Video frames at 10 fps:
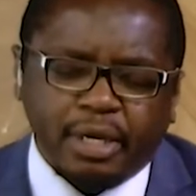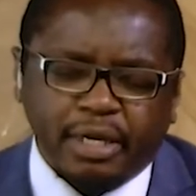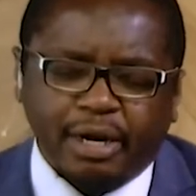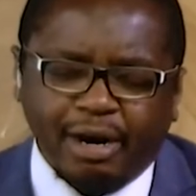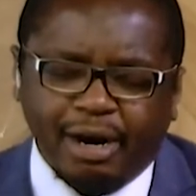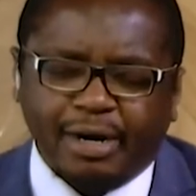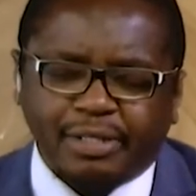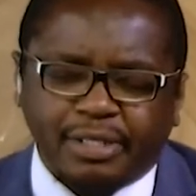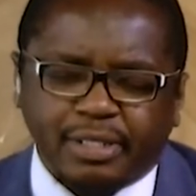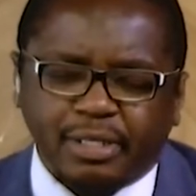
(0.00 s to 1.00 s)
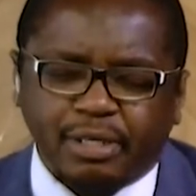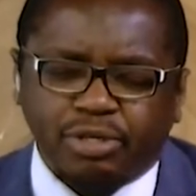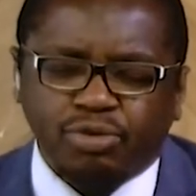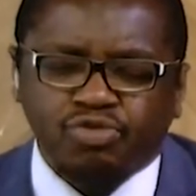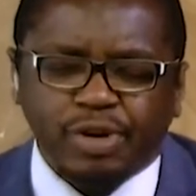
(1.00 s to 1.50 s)
in our hearts
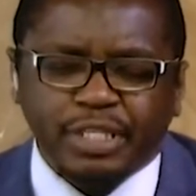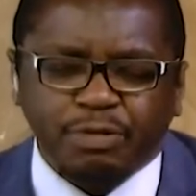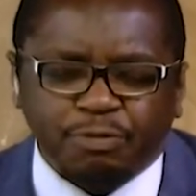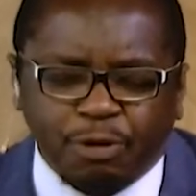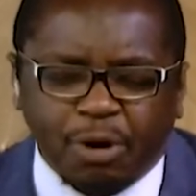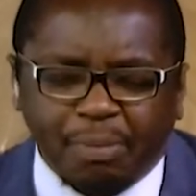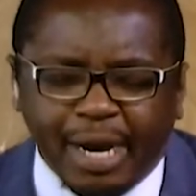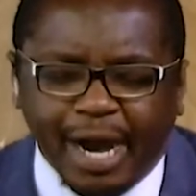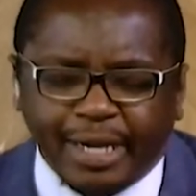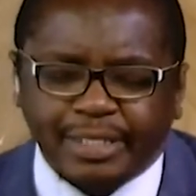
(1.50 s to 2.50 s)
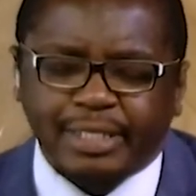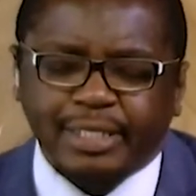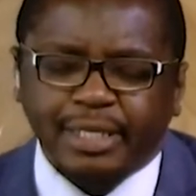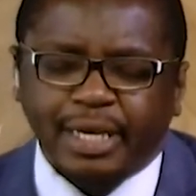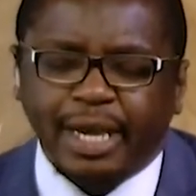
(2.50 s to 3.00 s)
to transform
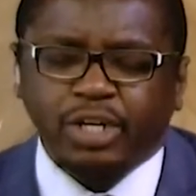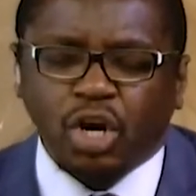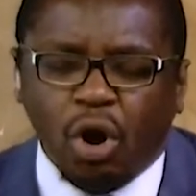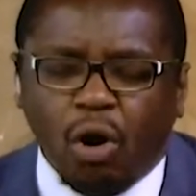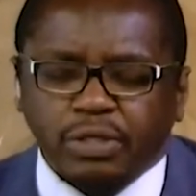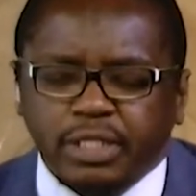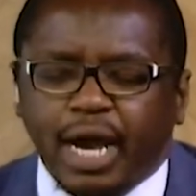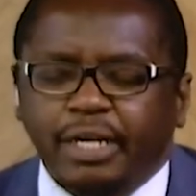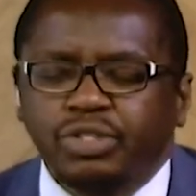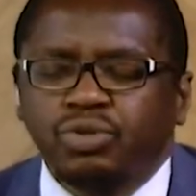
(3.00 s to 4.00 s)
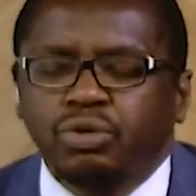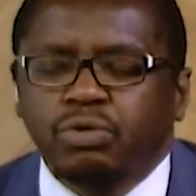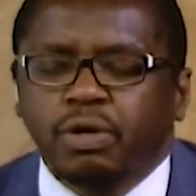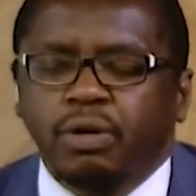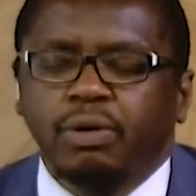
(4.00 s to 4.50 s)
us and cause us to
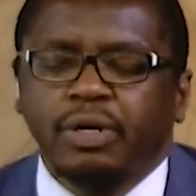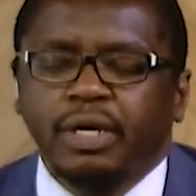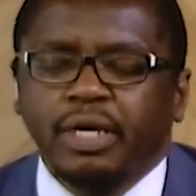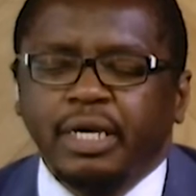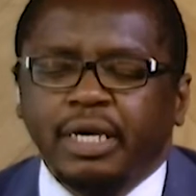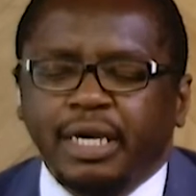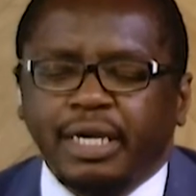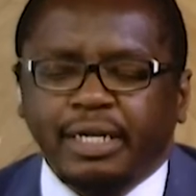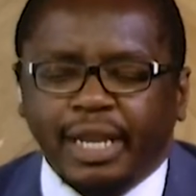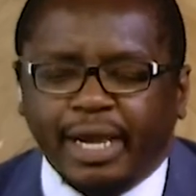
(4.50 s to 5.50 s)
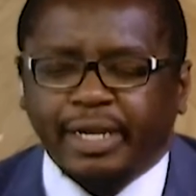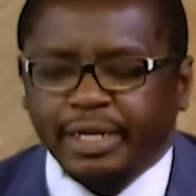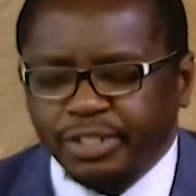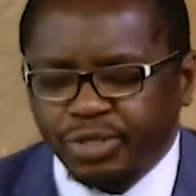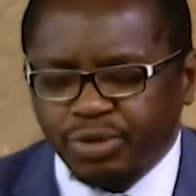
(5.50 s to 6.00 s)
grow in
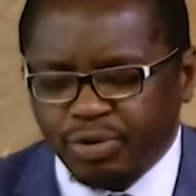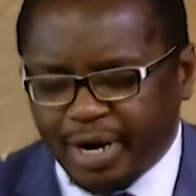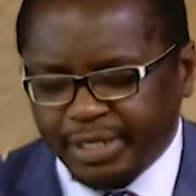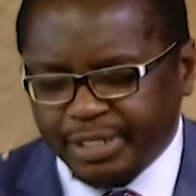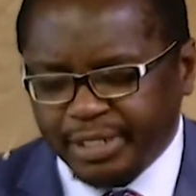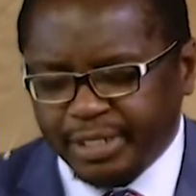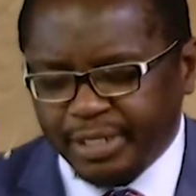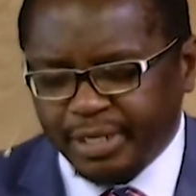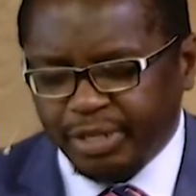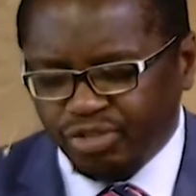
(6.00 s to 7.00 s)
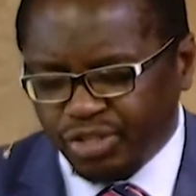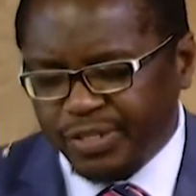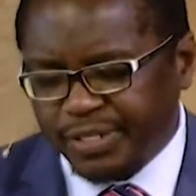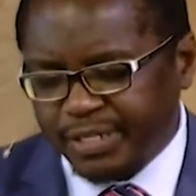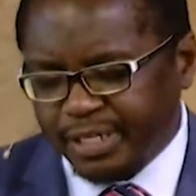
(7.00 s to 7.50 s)
likeness to Christ. In
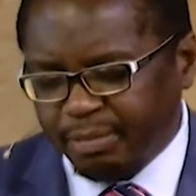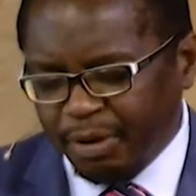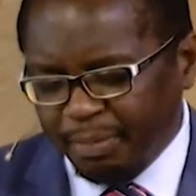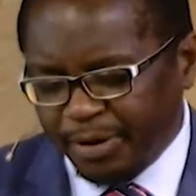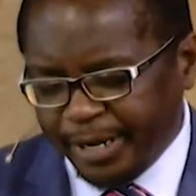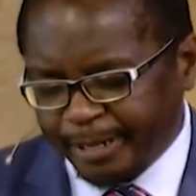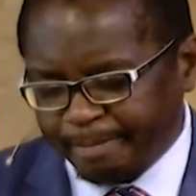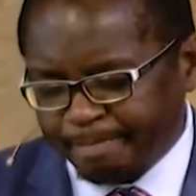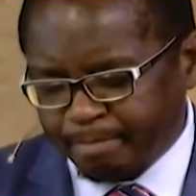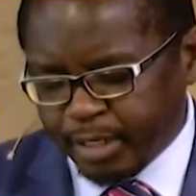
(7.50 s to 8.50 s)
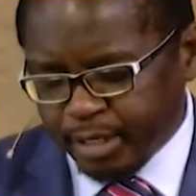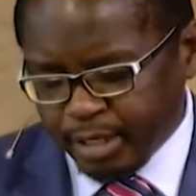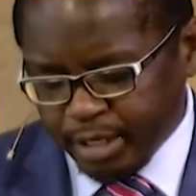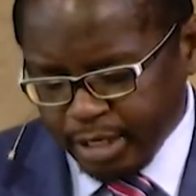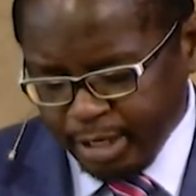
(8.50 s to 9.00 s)
Jesus' name we pray.
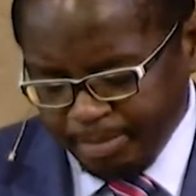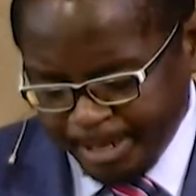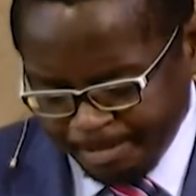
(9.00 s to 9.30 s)
Amen."